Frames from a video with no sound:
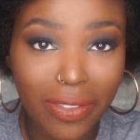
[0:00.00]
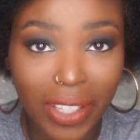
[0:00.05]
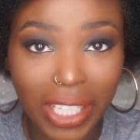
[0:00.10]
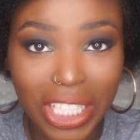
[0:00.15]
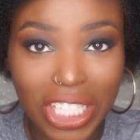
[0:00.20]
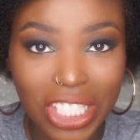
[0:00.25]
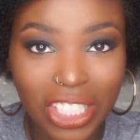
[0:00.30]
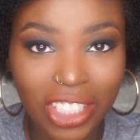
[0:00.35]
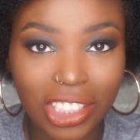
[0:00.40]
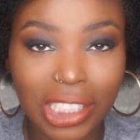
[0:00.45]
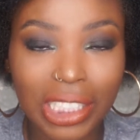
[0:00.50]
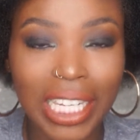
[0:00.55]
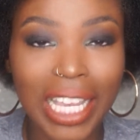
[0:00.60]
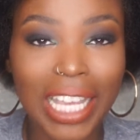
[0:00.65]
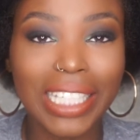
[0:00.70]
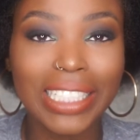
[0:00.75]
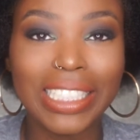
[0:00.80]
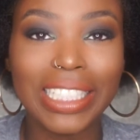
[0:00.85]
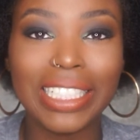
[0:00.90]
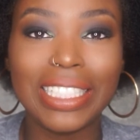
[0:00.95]
finish look.
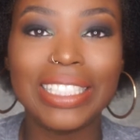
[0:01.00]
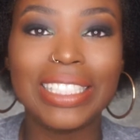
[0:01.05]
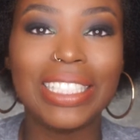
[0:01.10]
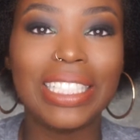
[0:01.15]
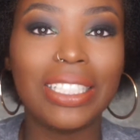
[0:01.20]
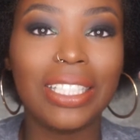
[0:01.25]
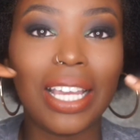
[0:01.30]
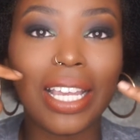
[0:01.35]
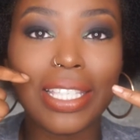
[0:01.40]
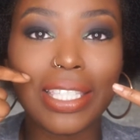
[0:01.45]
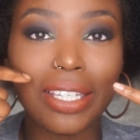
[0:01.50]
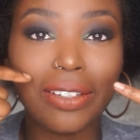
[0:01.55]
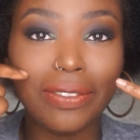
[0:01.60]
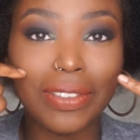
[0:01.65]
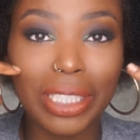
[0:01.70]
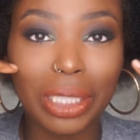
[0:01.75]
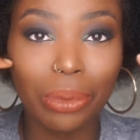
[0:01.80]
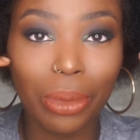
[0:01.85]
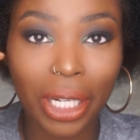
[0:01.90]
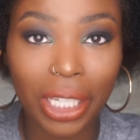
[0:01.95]
I did see lines of
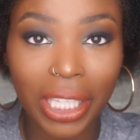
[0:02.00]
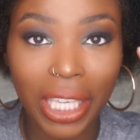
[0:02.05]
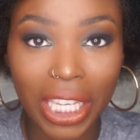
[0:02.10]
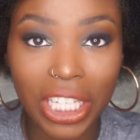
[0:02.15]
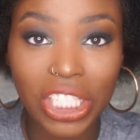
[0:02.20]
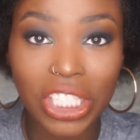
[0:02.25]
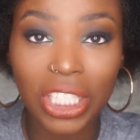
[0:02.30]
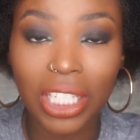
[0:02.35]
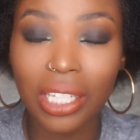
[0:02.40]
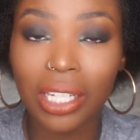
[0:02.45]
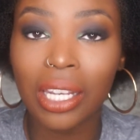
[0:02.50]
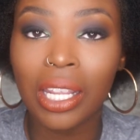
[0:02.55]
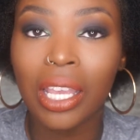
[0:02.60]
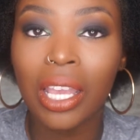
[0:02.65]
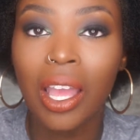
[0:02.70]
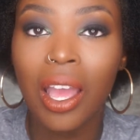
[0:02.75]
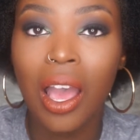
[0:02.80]
demarcation